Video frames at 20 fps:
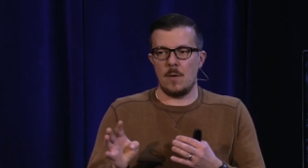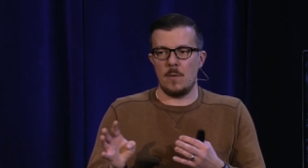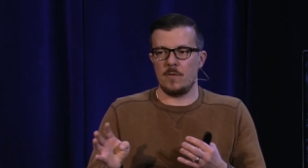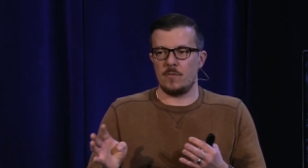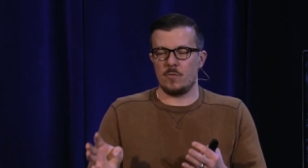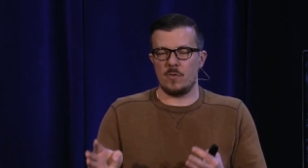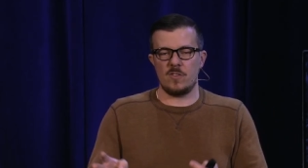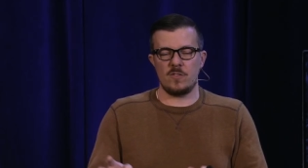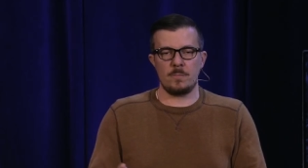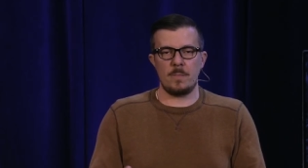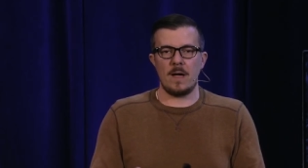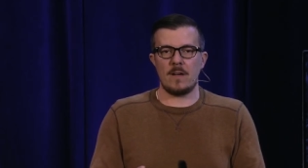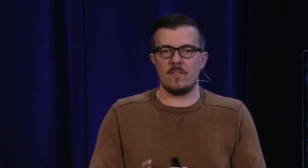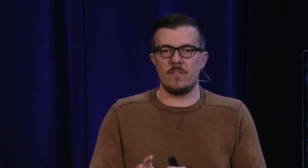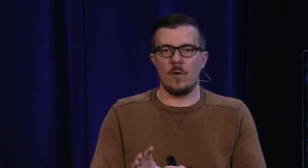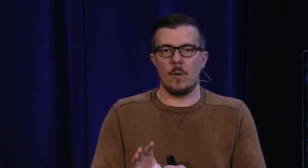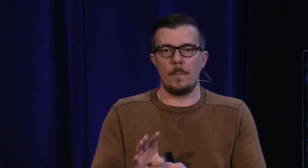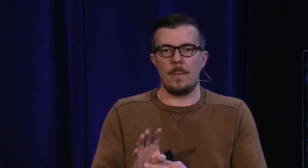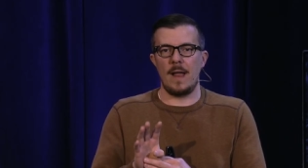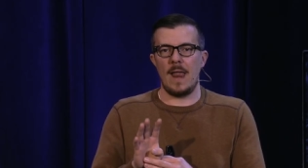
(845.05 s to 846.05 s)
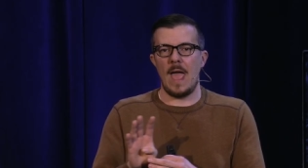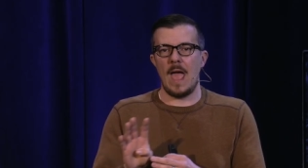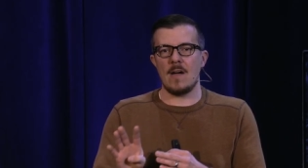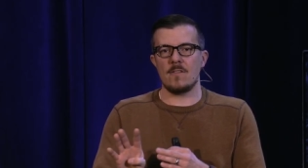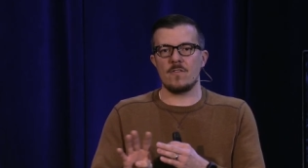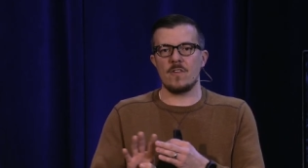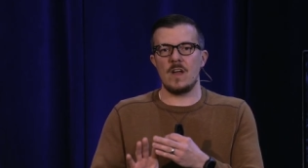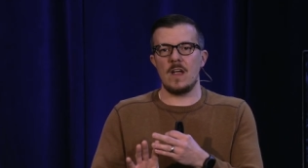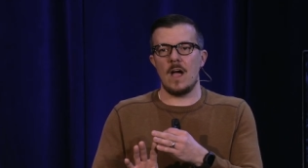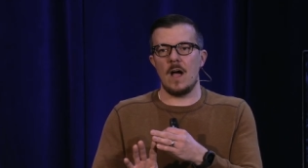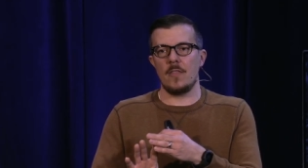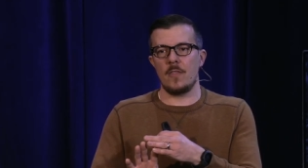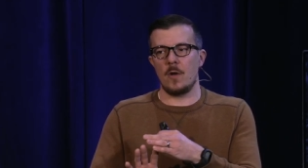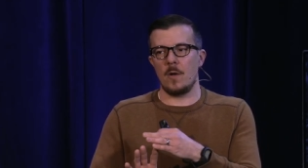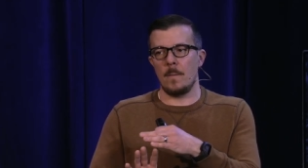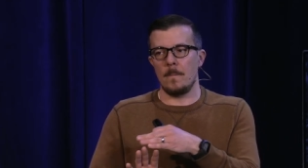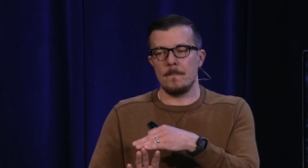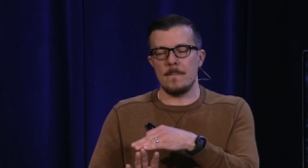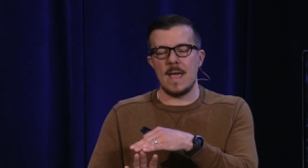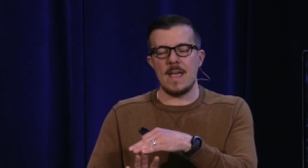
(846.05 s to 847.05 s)
I was respectful. But every
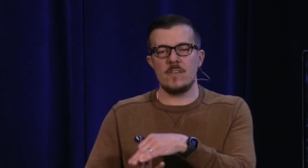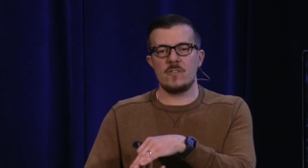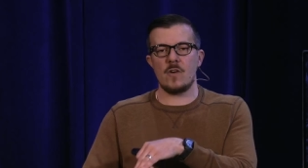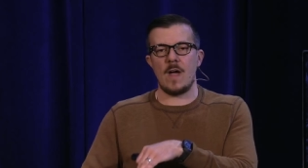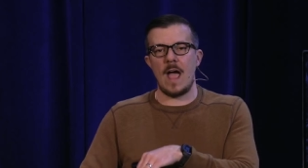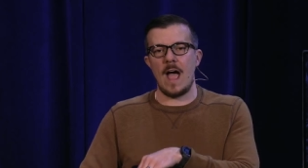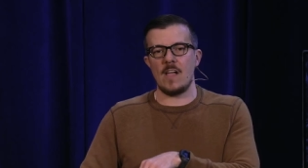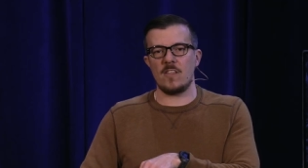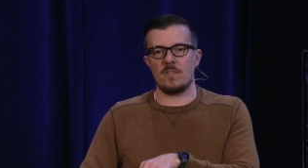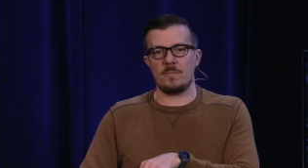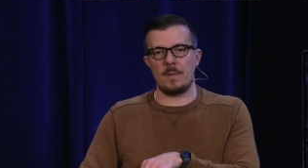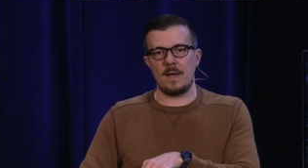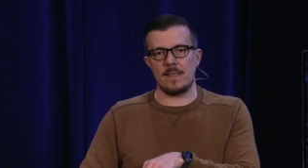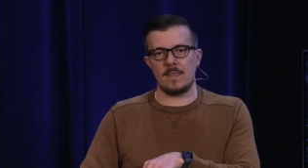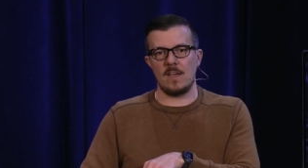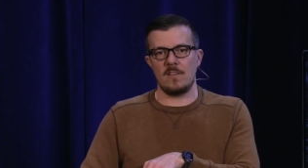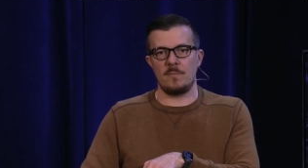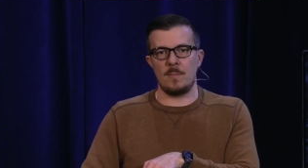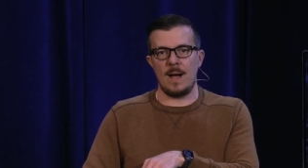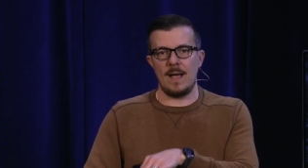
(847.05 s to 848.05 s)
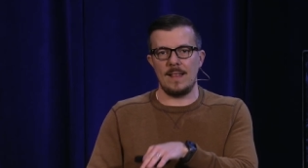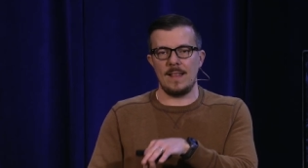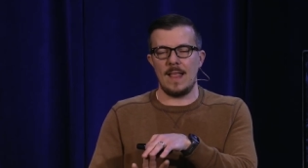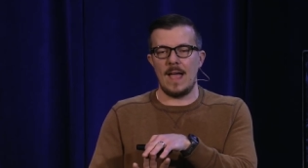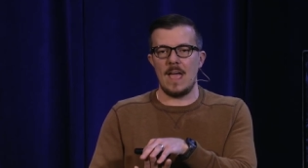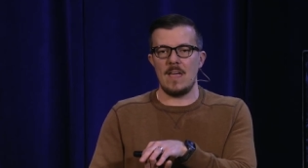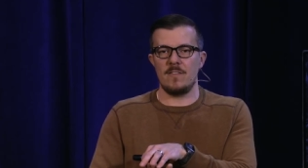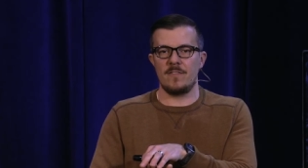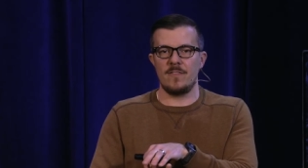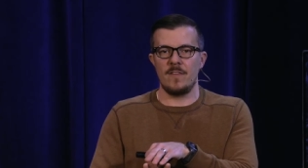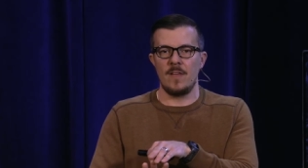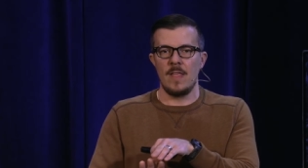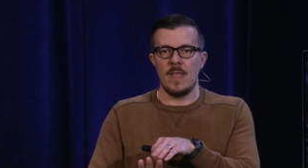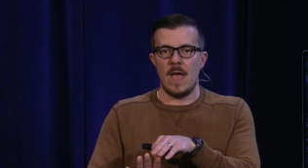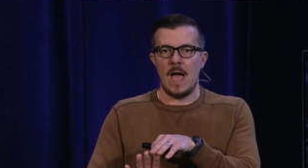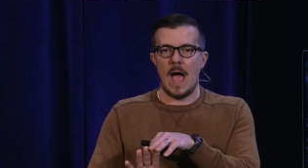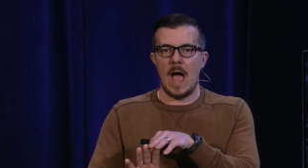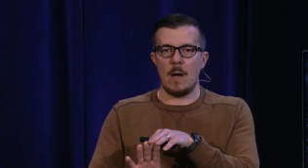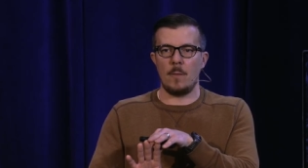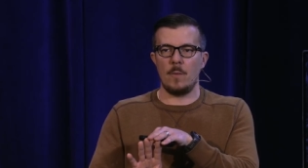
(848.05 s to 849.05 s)
other major aspect of my life,
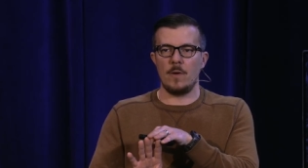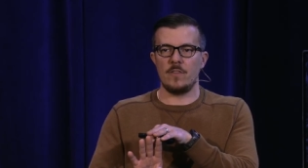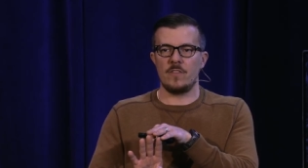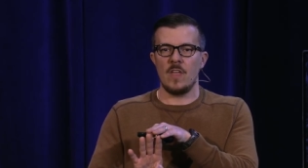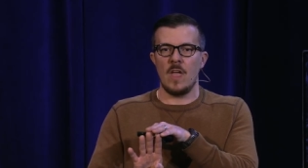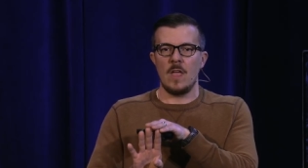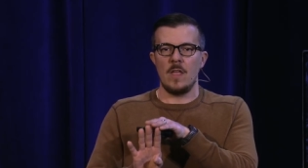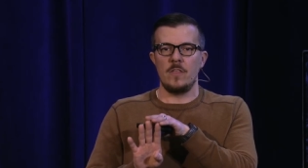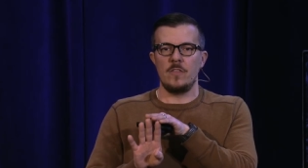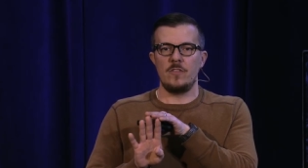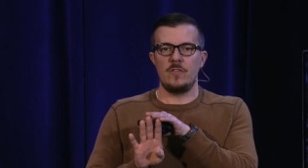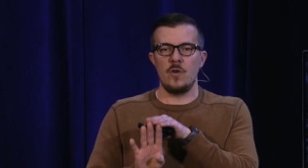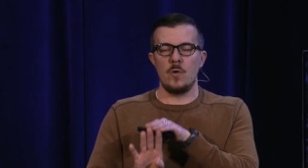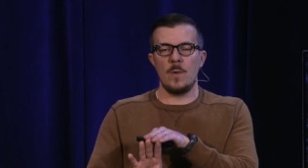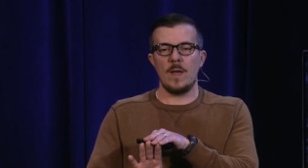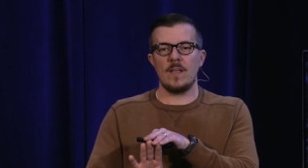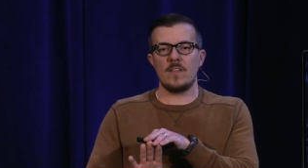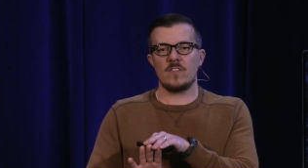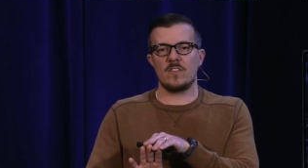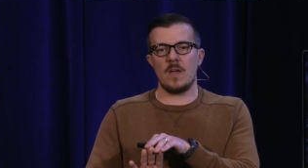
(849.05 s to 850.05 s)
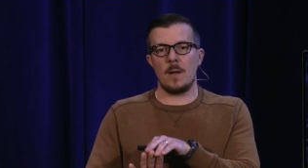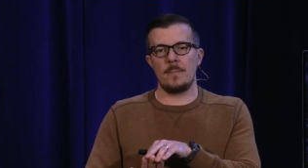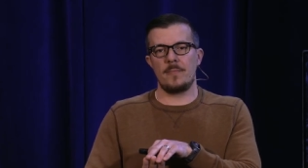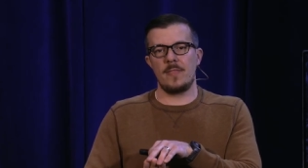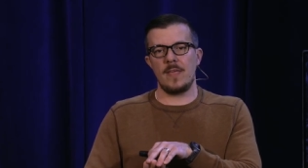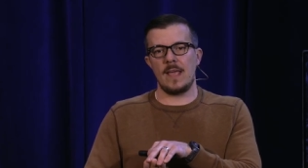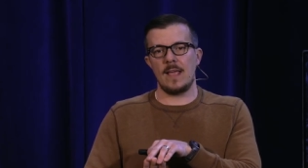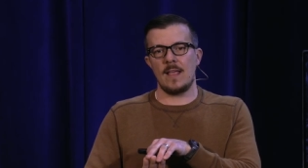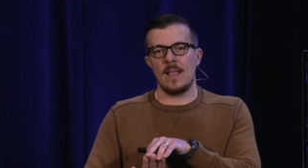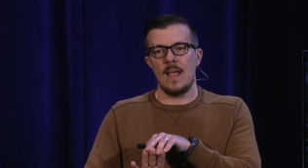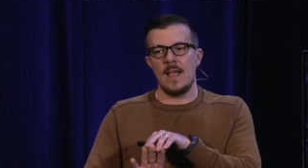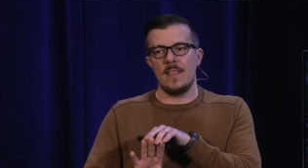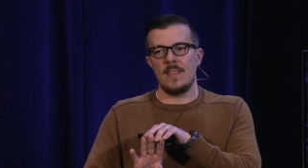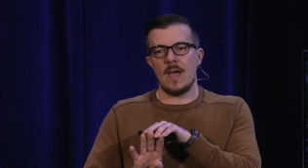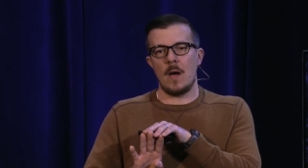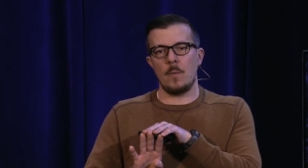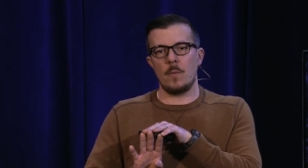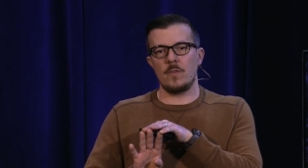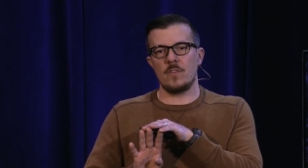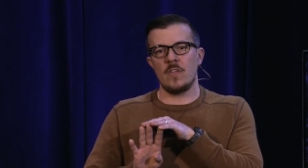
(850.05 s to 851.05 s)
I was doing something
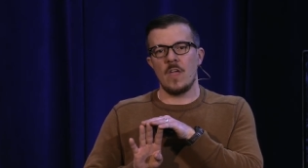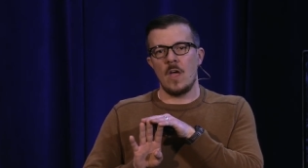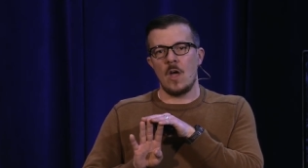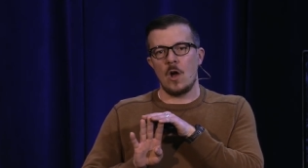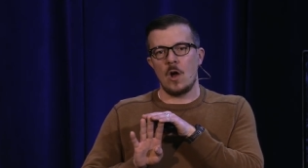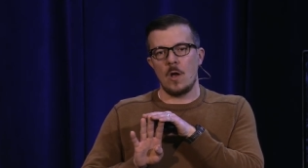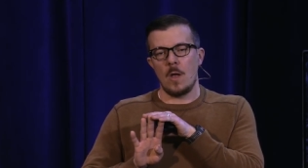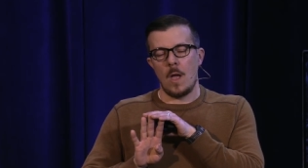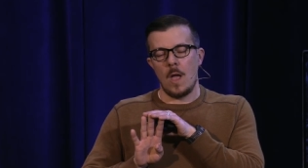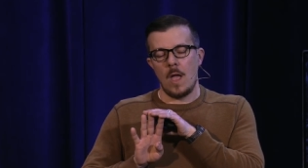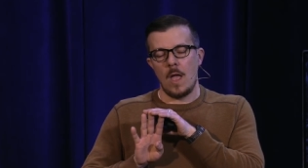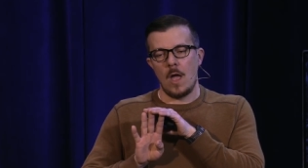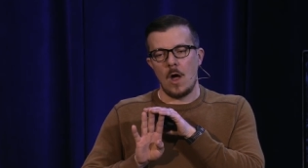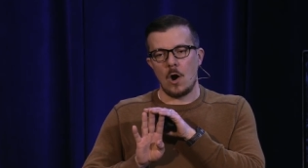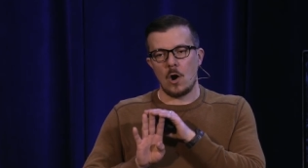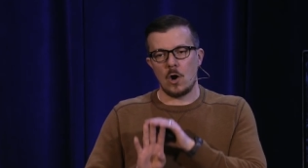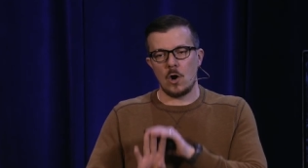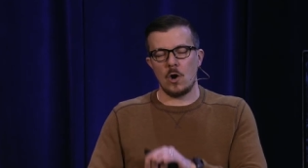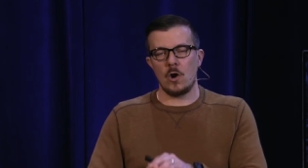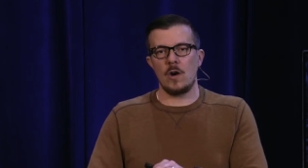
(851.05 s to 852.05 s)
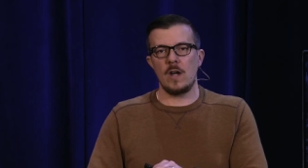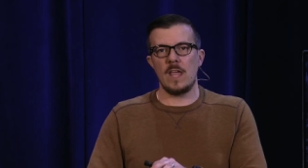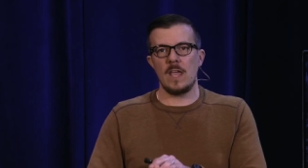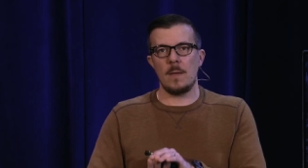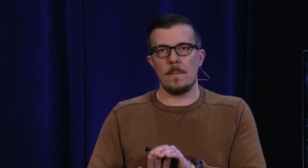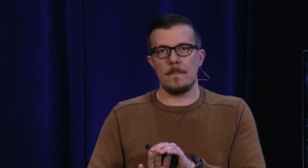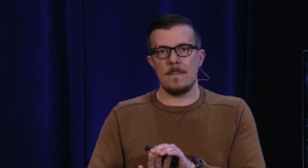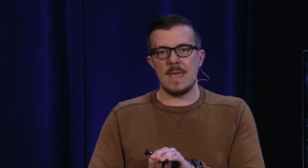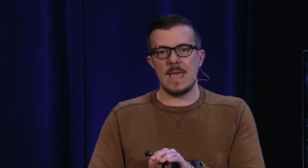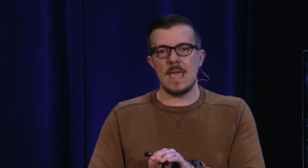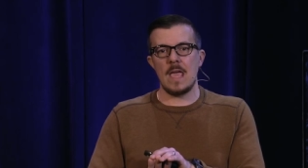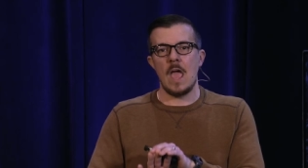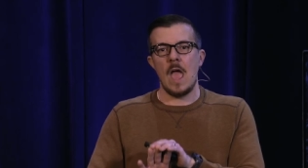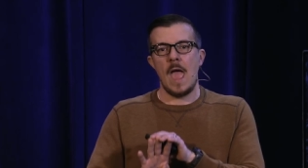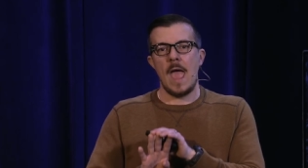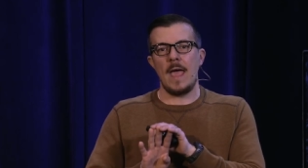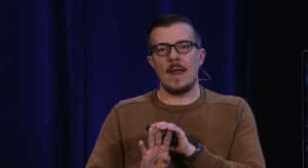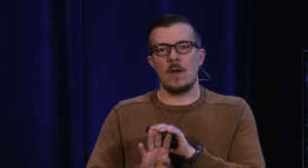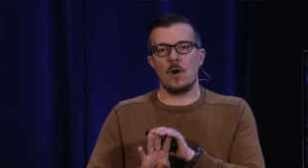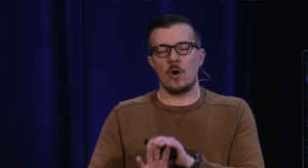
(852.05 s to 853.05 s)
that was hurting me
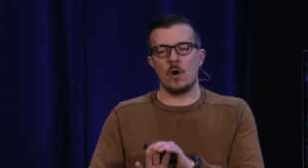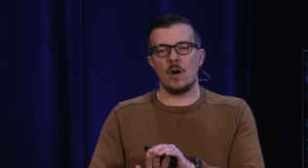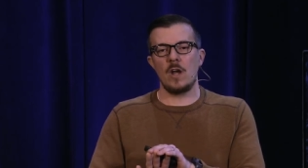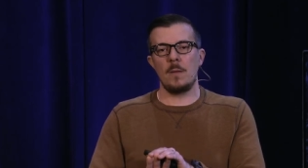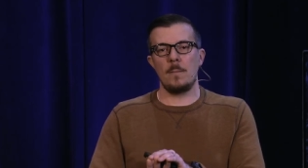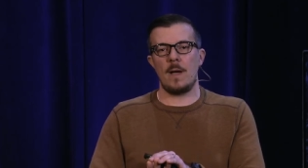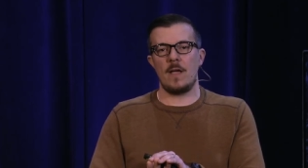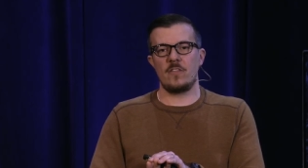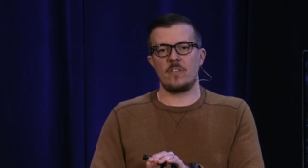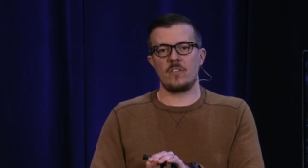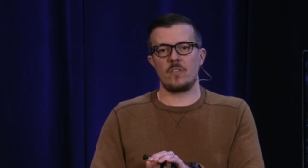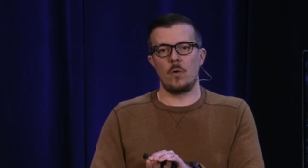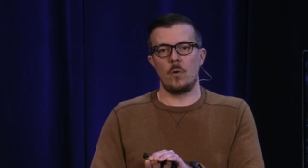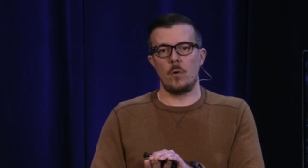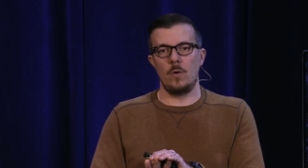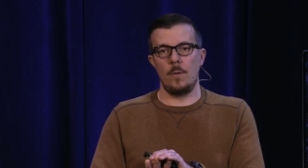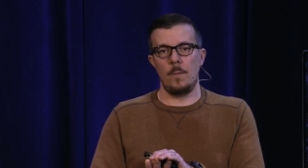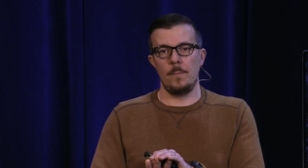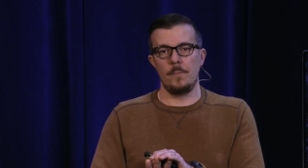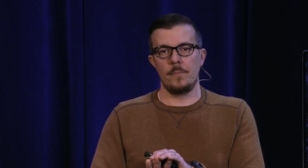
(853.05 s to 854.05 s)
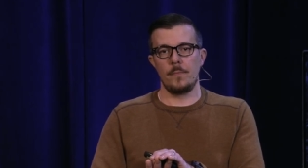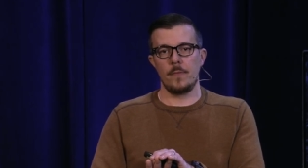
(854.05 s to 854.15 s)
and hurting my soul.